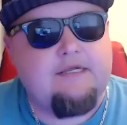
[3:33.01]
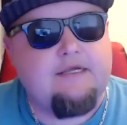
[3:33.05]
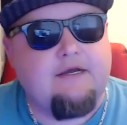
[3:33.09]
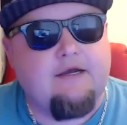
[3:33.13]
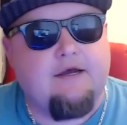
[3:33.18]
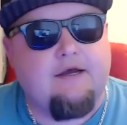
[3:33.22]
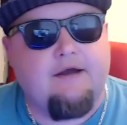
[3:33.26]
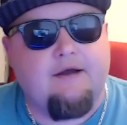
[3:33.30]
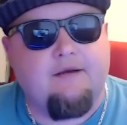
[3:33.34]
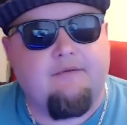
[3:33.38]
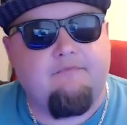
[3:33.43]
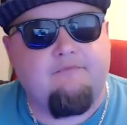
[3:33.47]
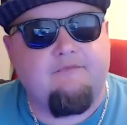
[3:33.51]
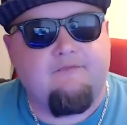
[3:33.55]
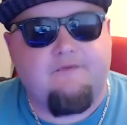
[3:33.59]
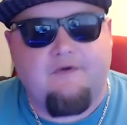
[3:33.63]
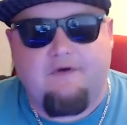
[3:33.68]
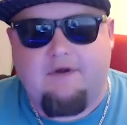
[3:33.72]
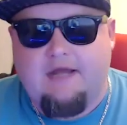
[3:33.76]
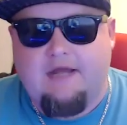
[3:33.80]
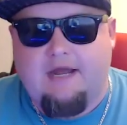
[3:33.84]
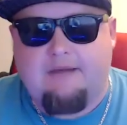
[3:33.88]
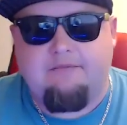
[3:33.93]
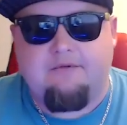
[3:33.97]
Um,
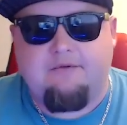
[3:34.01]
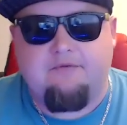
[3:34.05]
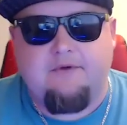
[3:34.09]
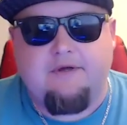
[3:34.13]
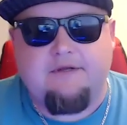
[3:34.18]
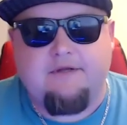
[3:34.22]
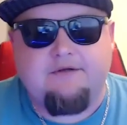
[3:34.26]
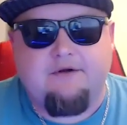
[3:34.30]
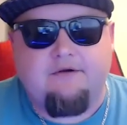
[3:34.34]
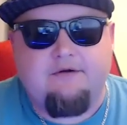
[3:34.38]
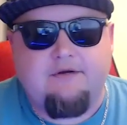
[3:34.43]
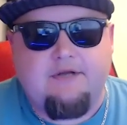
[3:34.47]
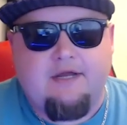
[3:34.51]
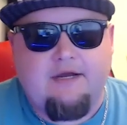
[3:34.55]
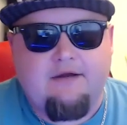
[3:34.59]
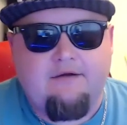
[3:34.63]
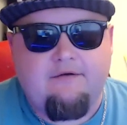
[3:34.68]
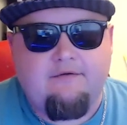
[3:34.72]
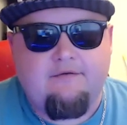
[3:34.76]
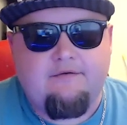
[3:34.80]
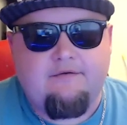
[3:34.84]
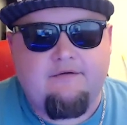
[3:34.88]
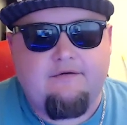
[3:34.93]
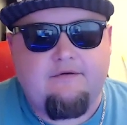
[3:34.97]
very happy the way it turned
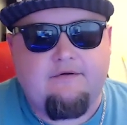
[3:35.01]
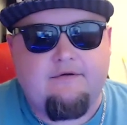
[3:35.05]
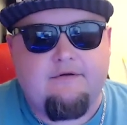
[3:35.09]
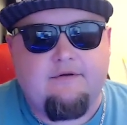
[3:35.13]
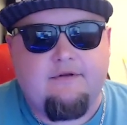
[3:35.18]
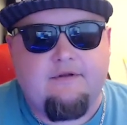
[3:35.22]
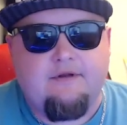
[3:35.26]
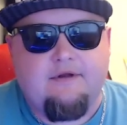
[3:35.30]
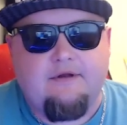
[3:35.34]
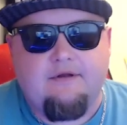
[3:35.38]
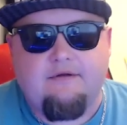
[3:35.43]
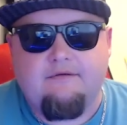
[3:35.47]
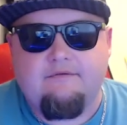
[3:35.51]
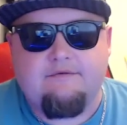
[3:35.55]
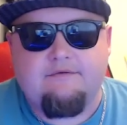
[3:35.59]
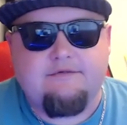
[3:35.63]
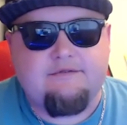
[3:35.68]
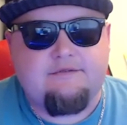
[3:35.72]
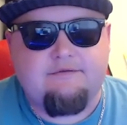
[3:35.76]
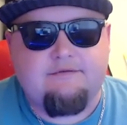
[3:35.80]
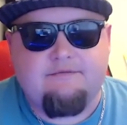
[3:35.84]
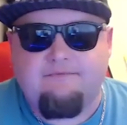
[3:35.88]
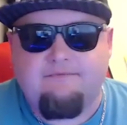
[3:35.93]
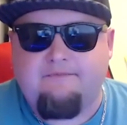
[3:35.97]
out. Uh, it
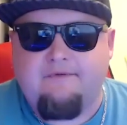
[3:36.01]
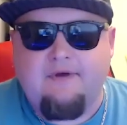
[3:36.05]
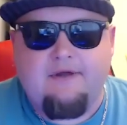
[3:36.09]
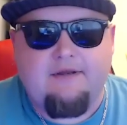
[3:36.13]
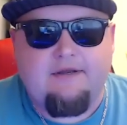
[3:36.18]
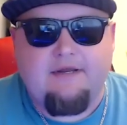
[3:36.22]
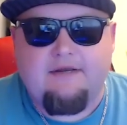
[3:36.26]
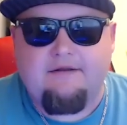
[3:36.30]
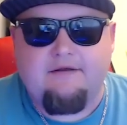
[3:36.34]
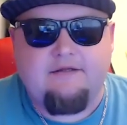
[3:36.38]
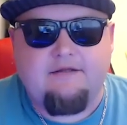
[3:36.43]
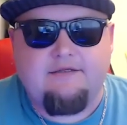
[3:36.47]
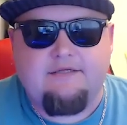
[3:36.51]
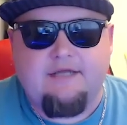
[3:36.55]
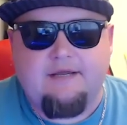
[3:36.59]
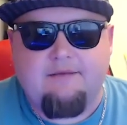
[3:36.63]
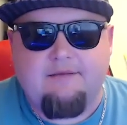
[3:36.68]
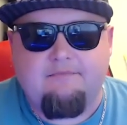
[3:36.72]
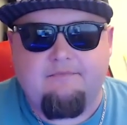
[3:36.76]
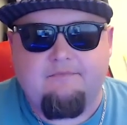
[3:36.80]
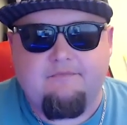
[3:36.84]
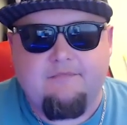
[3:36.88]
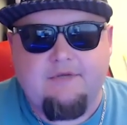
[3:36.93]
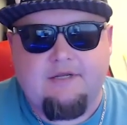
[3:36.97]
was fun. Had a good
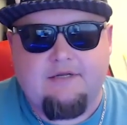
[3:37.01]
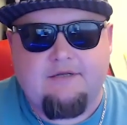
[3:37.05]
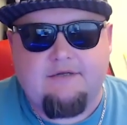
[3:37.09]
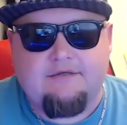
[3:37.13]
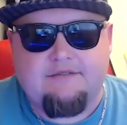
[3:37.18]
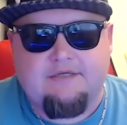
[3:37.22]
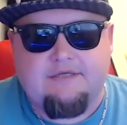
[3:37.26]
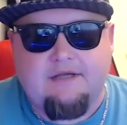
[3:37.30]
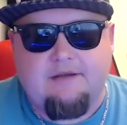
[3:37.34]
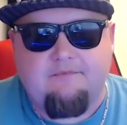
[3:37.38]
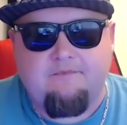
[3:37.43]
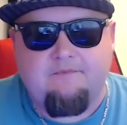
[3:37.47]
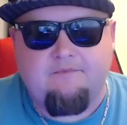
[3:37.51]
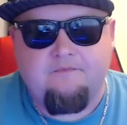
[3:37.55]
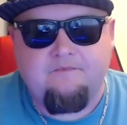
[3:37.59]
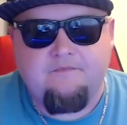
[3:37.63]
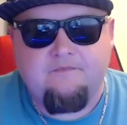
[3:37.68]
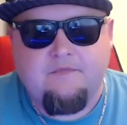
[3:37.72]
time. Had a good time.